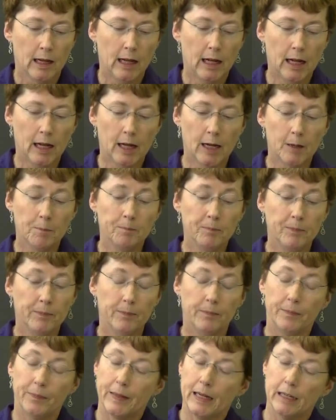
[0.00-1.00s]
Um,
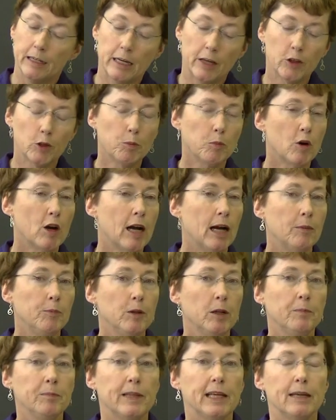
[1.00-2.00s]
Another problem,